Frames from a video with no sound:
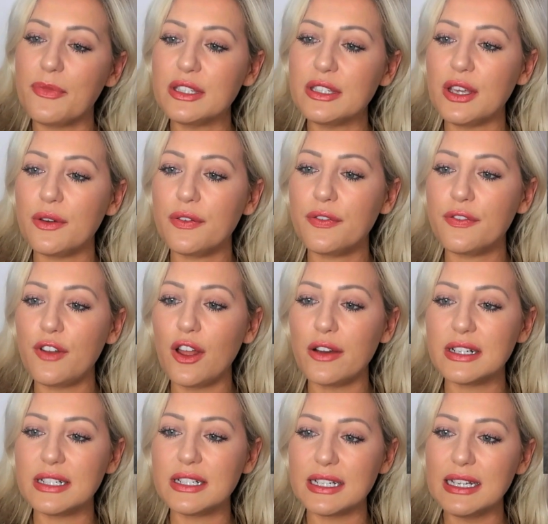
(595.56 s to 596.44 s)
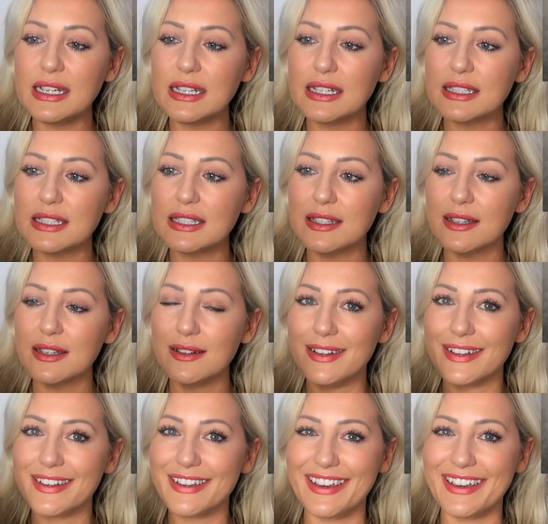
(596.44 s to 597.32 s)
So Floridix
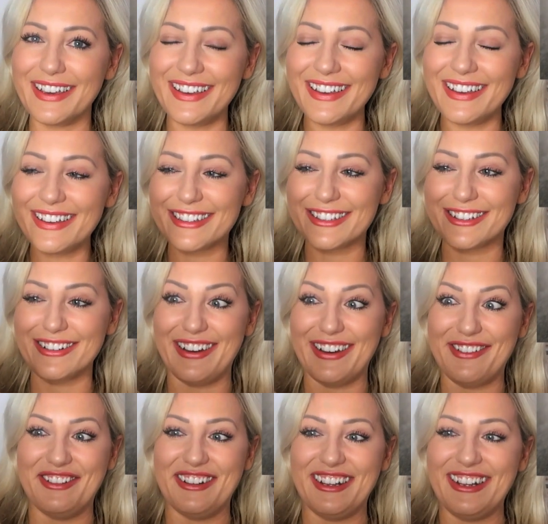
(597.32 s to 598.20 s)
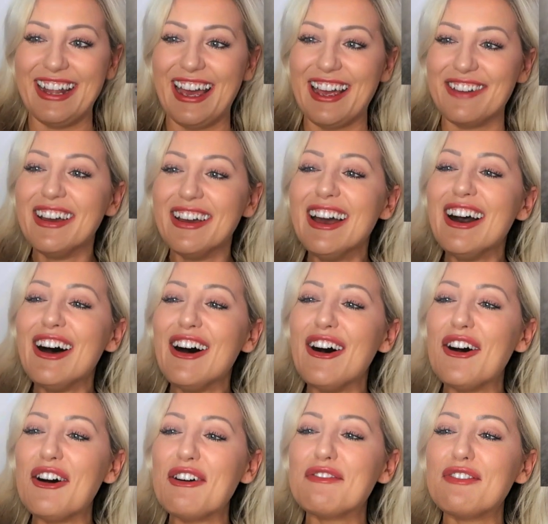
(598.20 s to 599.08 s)
it's quite a funny name,
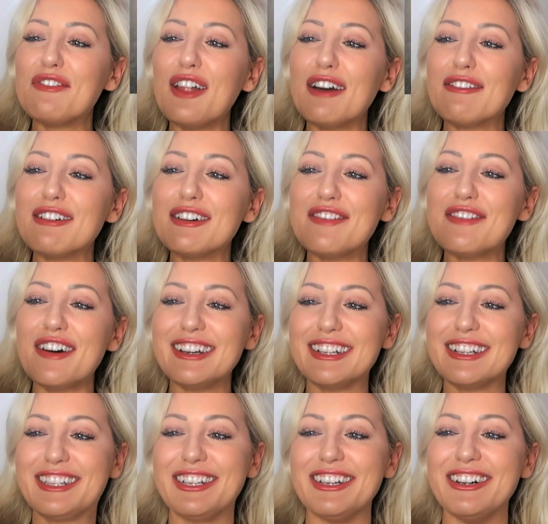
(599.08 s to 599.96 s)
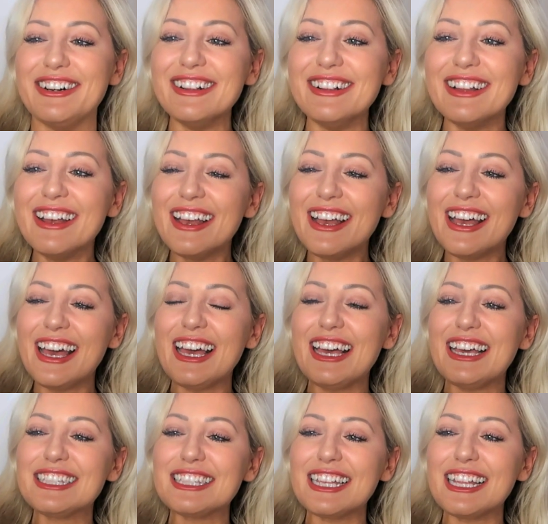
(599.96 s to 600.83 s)
or Flora-Vital,
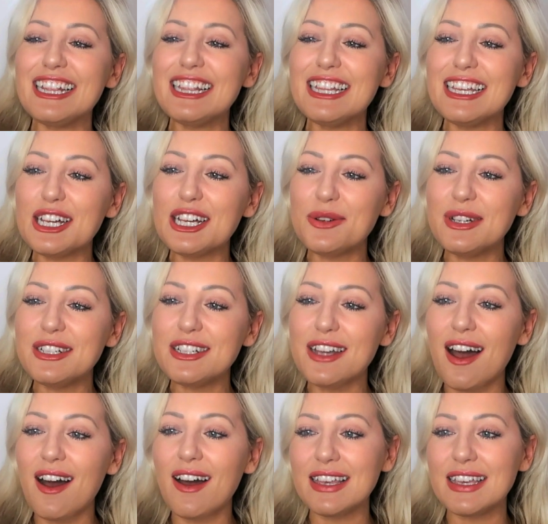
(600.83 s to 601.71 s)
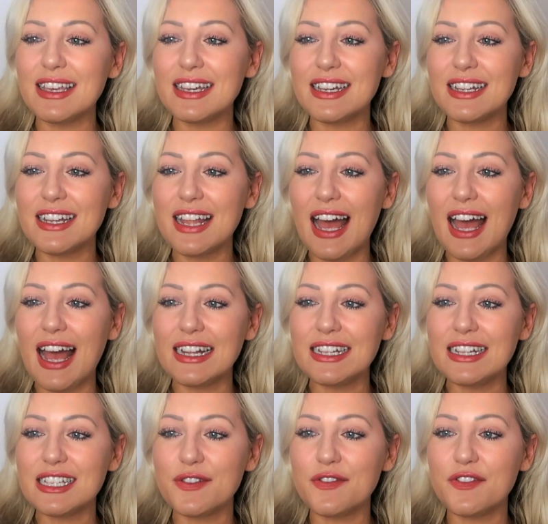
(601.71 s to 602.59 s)
is liquid iron
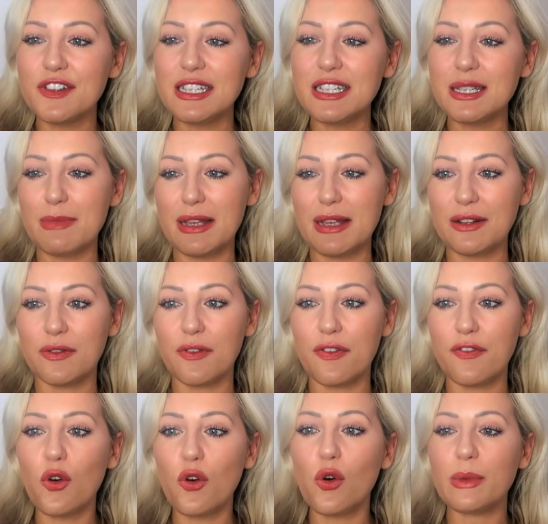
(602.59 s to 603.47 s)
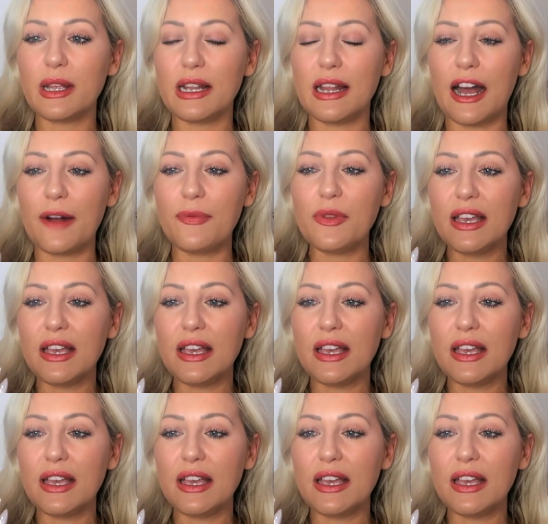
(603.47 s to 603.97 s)
and vitamin formula.